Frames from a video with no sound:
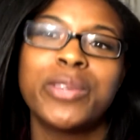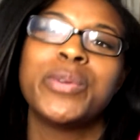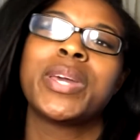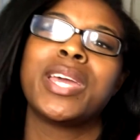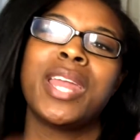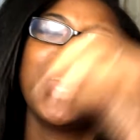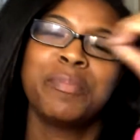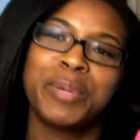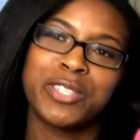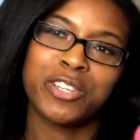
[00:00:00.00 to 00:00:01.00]
You can
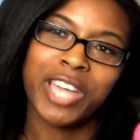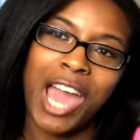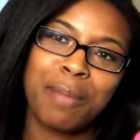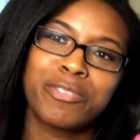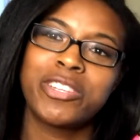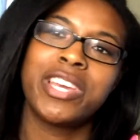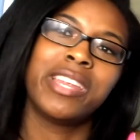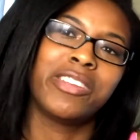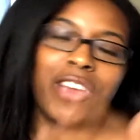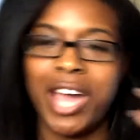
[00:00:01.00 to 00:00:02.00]
put your caption
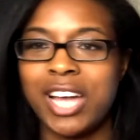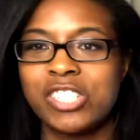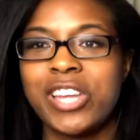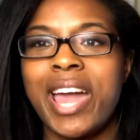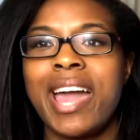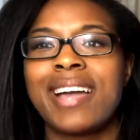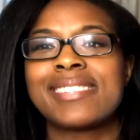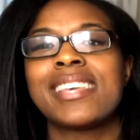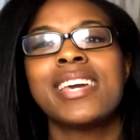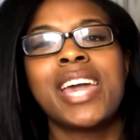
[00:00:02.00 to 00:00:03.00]
in and your
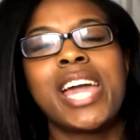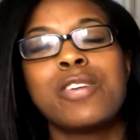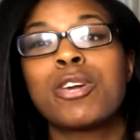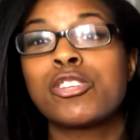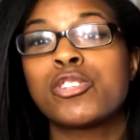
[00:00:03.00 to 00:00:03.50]
hashtags, and you can